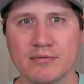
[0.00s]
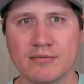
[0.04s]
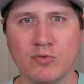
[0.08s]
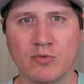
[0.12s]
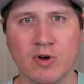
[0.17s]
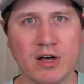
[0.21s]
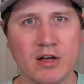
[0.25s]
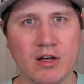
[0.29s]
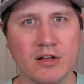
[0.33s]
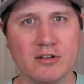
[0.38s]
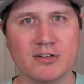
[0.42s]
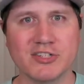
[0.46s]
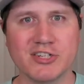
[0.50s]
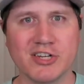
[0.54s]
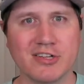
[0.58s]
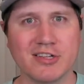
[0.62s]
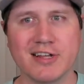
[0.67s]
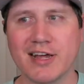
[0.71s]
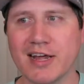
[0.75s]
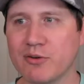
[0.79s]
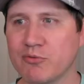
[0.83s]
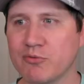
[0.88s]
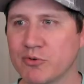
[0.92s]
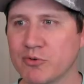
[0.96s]
Well, Jill
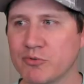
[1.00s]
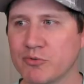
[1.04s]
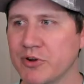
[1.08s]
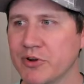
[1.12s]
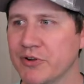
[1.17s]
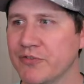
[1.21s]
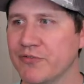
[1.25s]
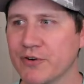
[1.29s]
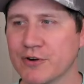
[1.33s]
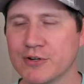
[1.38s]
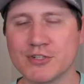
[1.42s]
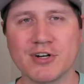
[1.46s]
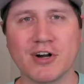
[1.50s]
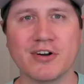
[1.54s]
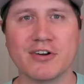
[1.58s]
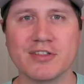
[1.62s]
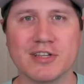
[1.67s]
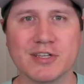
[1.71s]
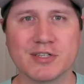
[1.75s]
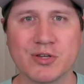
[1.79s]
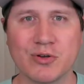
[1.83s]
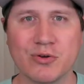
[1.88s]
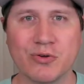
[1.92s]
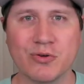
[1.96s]
and I, when we first
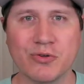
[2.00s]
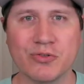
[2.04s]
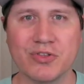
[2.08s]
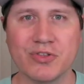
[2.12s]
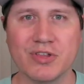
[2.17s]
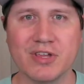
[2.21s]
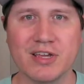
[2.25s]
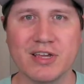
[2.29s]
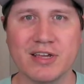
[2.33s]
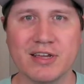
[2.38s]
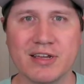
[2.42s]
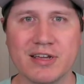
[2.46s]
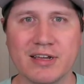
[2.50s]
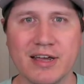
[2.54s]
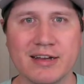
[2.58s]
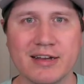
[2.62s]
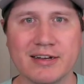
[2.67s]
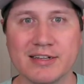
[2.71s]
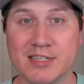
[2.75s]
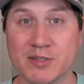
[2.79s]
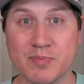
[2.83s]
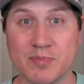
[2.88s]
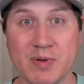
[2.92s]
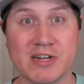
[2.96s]
started this whole thing, and
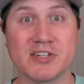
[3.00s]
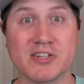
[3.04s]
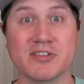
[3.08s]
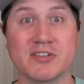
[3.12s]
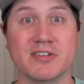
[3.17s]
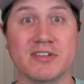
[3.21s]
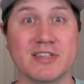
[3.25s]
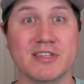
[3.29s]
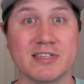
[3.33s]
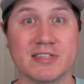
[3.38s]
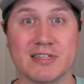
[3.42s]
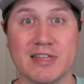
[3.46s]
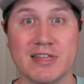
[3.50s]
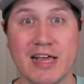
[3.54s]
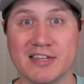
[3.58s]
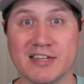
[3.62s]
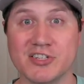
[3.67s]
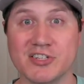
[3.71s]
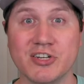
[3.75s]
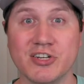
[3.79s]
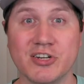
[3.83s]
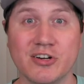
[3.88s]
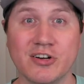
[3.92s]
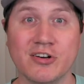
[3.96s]
especially this
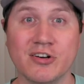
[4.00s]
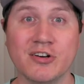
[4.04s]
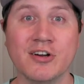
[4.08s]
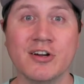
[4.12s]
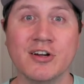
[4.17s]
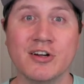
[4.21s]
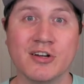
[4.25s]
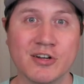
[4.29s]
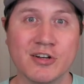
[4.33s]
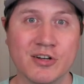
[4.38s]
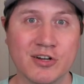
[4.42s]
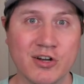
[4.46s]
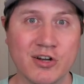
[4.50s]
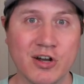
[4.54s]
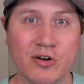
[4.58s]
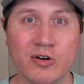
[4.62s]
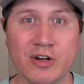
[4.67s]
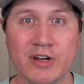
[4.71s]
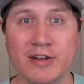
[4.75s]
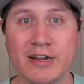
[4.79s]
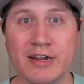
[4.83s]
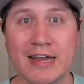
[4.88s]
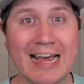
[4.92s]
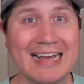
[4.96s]
last year,
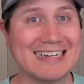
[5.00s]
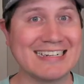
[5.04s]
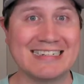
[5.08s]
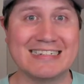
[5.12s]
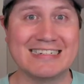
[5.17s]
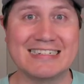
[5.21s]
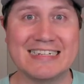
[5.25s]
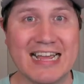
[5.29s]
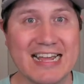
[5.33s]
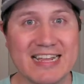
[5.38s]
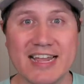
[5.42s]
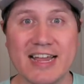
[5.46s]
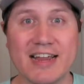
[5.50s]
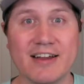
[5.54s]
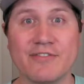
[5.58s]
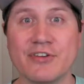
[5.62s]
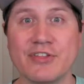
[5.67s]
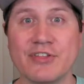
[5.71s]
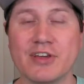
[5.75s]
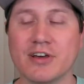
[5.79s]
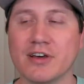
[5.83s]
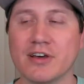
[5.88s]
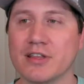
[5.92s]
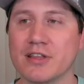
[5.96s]
had to take
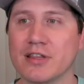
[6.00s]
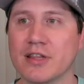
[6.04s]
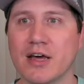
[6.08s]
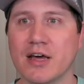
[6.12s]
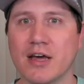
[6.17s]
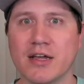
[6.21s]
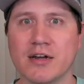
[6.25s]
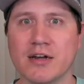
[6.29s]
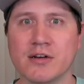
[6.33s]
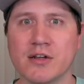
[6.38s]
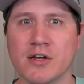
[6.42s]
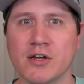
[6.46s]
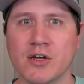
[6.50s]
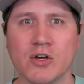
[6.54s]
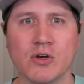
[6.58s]
everything online.